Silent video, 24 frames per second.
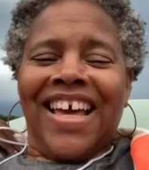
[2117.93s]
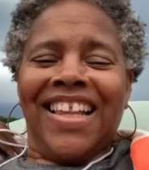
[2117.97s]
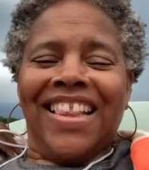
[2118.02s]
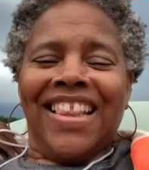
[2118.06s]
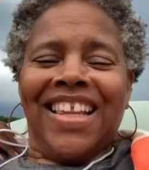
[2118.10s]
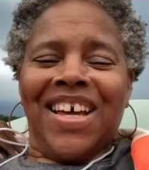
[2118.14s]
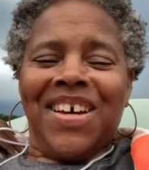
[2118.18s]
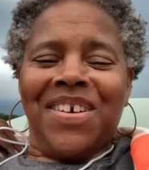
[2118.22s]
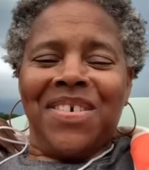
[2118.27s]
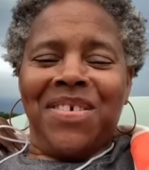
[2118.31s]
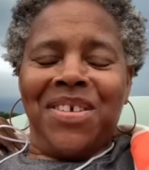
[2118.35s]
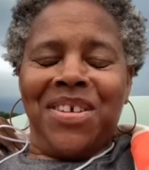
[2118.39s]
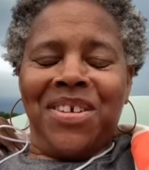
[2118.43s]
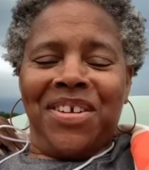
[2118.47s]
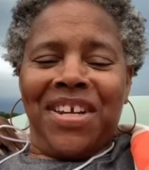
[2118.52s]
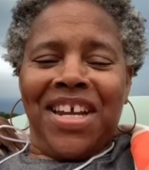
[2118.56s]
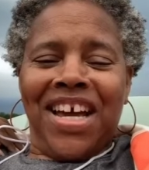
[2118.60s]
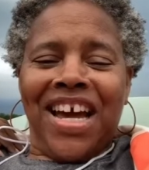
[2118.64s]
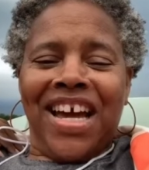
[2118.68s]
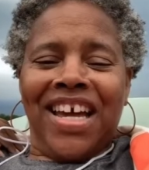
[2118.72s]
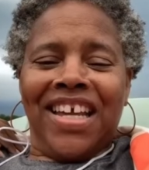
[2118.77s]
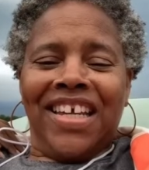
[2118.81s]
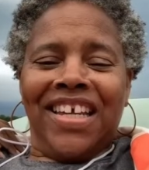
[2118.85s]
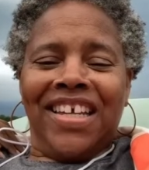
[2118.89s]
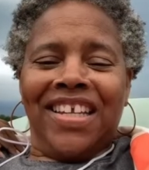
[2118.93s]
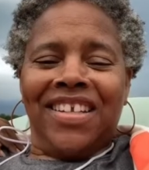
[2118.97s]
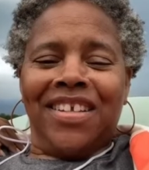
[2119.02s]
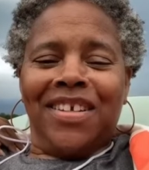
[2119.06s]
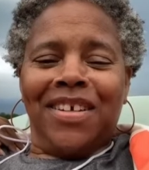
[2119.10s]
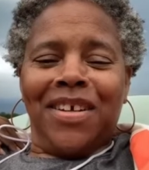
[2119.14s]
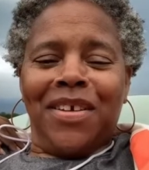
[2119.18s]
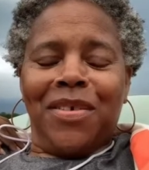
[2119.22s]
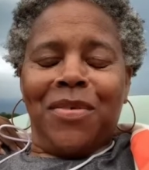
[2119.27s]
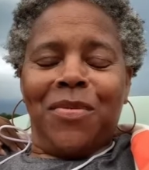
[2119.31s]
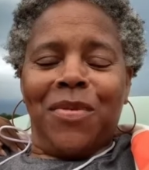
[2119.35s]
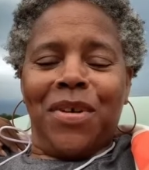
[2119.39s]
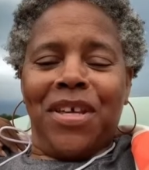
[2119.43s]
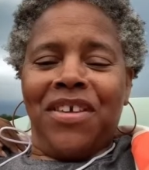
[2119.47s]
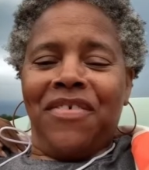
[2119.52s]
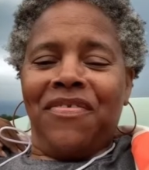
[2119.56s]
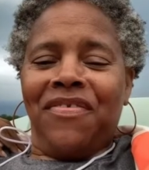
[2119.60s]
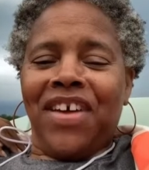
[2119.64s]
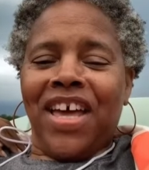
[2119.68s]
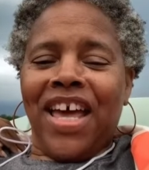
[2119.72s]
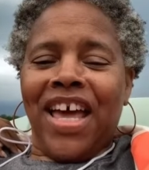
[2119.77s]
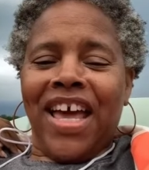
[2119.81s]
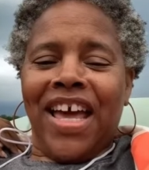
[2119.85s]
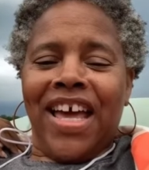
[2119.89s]
Hello, United. We've
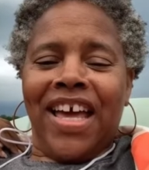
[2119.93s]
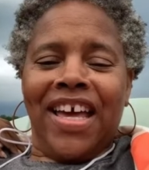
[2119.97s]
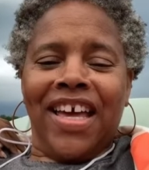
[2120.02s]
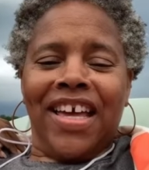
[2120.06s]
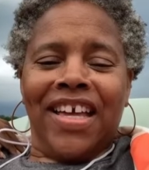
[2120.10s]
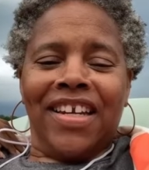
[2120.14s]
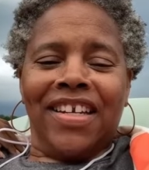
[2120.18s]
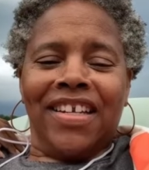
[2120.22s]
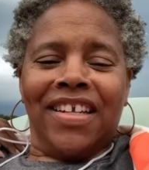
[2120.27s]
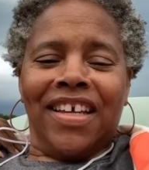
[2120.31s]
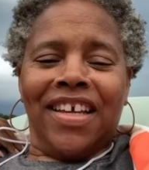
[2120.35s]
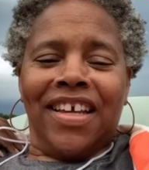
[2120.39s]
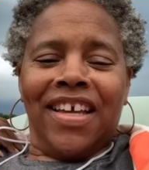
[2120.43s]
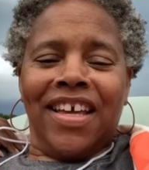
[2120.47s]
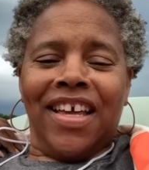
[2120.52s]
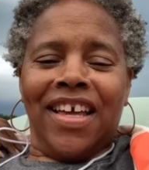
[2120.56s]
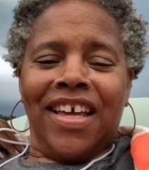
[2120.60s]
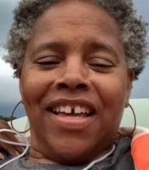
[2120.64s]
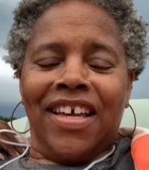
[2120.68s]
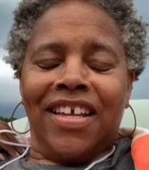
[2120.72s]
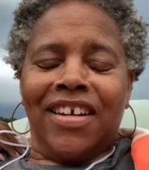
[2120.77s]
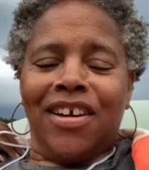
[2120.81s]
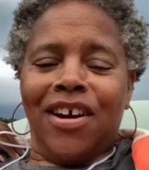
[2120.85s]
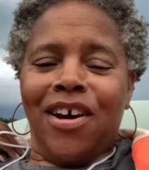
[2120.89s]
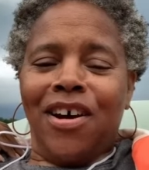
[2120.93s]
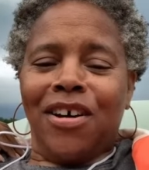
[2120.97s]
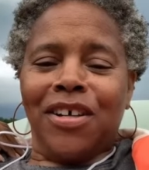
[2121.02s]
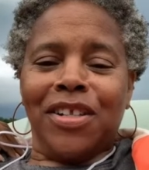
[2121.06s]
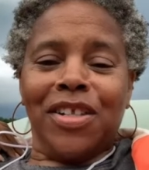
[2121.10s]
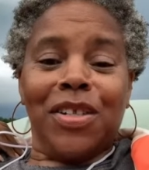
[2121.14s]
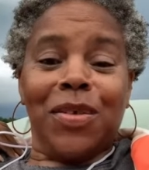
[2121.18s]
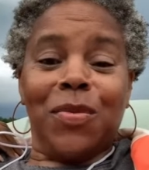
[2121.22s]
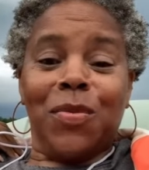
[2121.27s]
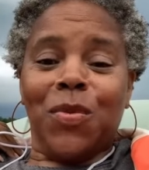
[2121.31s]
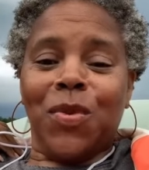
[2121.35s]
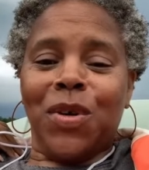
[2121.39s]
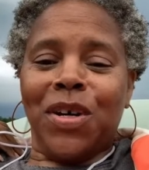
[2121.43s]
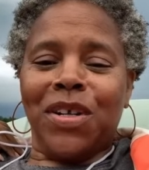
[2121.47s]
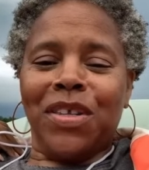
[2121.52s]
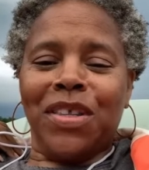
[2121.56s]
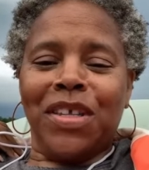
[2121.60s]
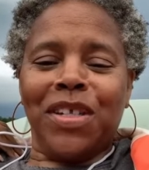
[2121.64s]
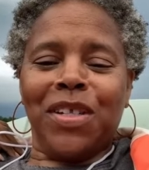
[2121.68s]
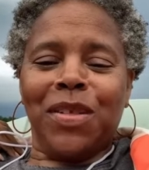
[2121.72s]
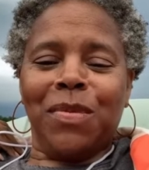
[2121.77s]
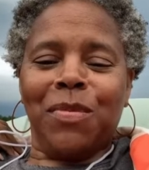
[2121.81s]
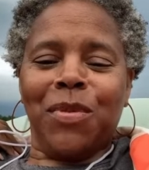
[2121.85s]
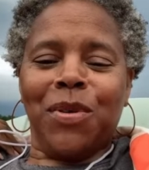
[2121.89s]
had an awesome word
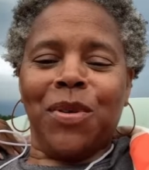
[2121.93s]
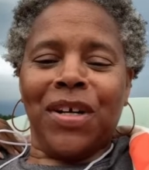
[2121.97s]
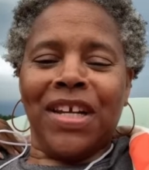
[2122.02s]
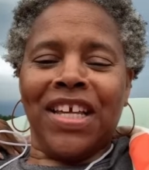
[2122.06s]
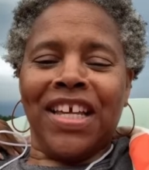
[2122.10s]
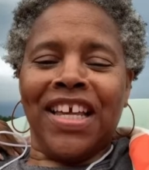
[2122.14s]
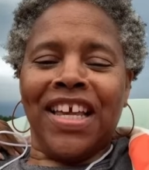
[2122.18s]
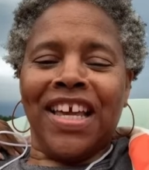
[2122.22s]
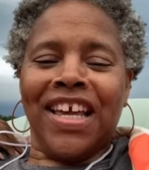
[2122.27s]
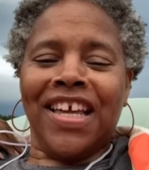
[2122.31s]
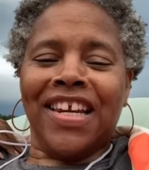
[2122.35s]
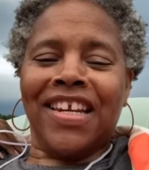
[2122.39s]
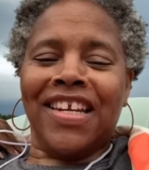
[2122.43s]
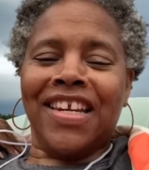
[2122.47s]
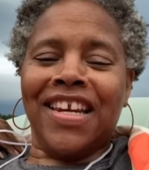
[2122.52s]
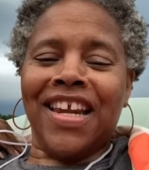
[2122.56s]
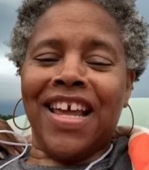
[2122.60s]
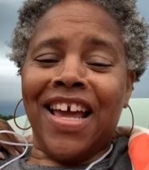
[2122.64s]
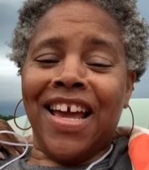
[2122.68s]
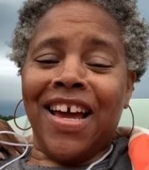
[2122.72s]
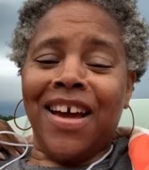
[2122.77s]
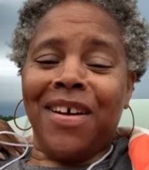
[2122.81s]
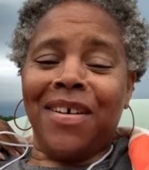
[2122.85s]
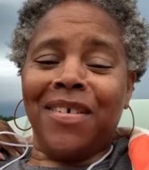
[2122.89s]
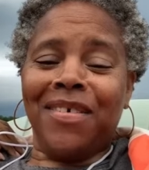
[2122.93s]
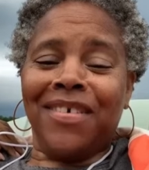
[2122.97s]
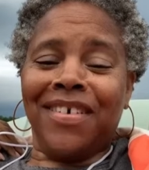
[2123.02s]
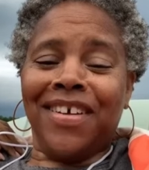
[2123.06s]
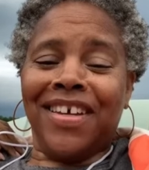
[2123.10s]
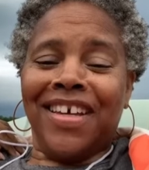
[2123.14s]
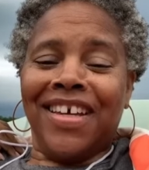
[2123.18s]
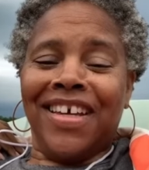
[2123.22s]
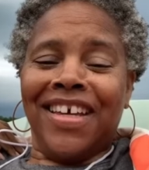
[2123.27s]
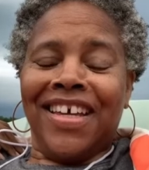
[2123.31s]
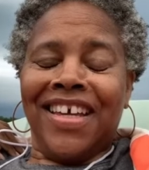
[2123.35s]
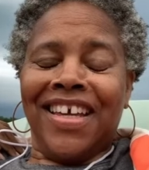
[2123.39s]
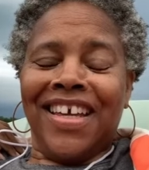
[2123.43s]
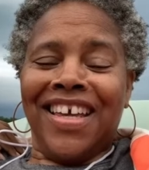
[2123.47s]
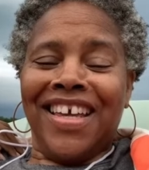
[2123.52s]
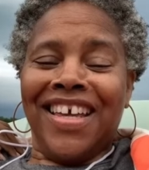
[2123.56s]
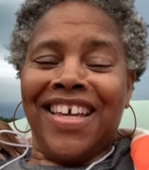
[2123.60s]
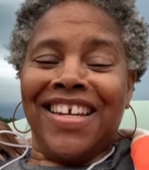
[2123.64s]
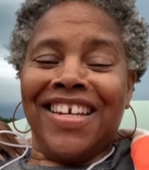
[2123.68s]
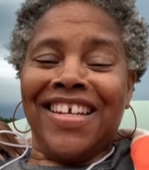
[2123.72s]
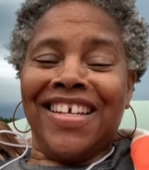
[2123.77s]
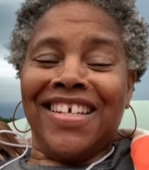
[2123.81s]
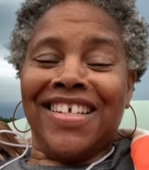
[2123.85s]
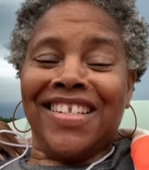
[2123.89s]
this morning, and now
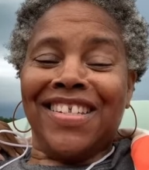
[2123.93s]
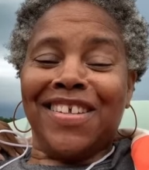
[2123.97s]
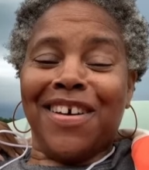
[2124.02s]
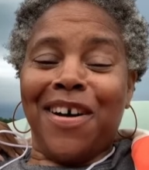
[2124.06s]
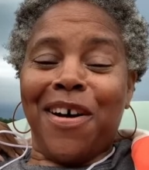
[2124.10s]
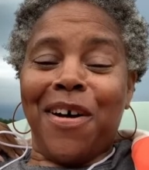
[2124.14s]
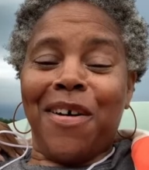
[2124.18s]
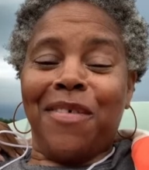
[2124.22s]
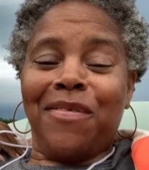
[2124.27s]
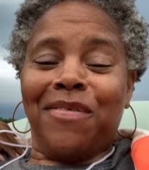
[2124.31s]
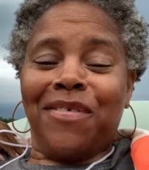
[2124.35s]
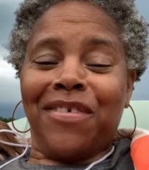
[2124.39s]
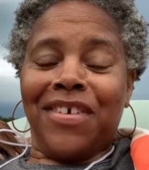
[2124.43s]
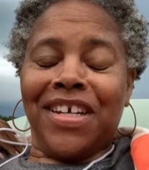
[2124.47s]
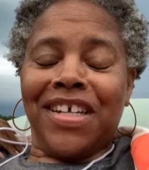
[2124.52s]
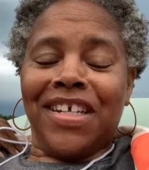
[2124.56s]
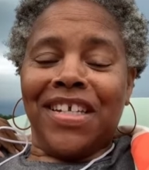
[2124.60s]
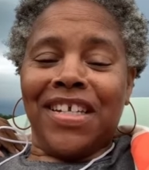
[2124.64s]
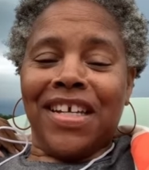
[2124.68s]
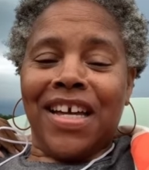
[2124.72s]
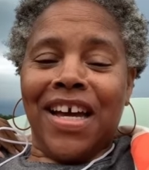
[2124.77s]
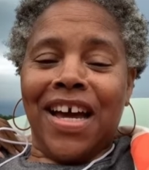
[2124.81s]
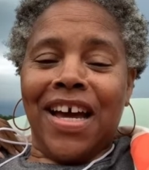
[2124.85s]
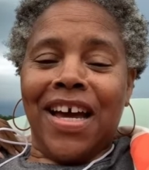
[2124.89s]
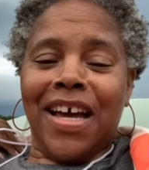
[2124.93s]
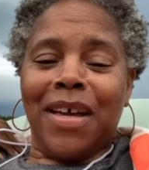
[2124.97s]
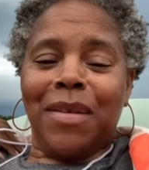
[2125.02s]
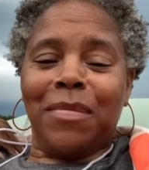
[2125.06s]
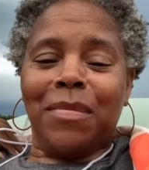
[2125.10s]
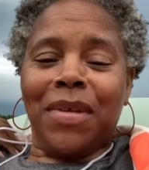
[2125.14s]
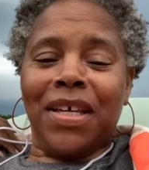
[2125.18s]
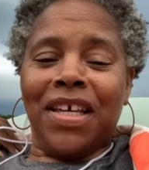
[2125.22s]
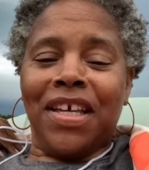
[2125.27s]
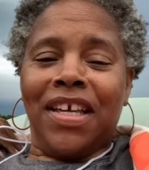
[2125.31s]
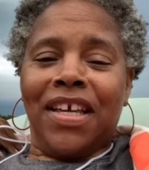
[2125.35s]
it is offering time.